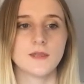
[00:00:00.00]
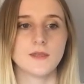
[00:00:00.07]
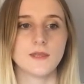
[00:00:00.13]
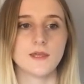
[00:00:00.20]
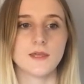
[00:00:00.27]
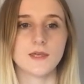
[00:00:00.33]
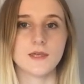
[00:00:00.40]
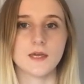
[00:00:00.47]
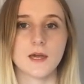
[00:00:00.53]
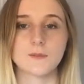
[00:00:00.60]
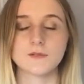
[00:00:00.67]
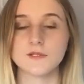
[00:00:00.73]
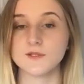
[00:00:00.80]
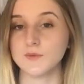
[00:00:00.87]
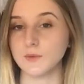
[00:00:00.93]
the
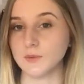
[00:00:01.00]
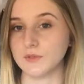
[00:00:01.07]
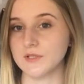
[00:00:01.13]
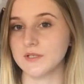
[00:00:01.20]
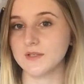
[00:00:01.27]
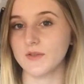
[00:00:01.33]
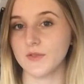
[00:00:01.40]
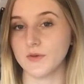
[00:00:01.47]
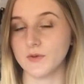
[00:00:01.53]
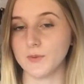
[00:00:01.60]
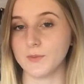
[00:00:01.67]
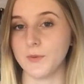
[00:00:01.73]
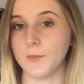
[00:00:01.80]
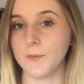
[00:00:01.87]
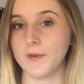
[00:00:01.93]
captain's quarters at the
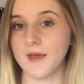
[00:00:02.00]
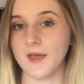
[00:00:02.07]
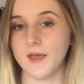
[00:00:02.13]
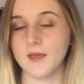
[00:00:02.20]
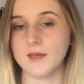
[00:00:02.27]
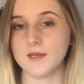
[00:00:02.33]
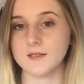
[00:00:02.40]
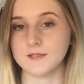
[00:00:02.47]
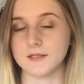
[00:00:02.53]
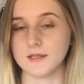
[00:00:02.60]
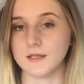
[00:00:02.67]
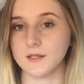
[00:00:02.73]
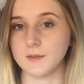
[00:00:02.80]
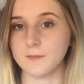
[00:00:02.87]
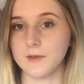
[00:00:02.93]
Newport Bay is a
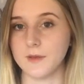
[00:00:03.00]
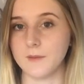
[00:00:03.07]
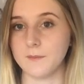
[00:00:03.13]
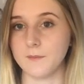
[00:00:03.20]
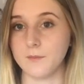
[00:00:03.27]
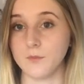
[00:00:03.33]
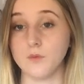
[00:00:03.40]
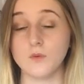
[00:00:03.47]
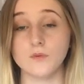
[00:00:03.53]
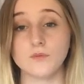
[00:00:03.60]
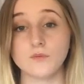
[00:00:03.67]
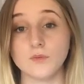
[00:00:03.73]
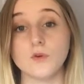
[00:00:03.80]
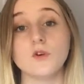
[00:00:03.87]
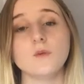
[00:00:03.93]
little bit more
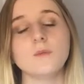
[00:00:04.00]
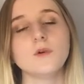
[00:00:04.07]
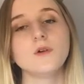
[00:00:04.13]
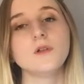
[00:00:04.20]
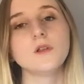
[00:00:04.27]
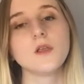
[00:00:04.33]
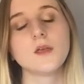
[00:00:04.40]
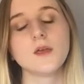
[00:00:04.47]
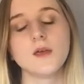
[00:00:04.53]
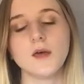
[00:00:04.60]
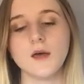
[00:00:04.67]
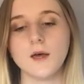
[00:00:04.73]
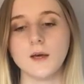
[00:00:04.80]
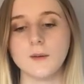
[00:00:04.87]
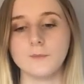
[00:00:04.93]
formal.
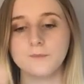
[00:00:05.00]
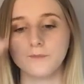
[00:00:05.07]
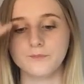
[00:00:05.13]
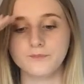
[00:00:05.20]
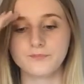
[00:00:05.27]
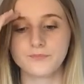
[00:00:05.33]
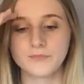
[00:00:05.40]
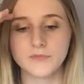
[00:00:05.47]
Um,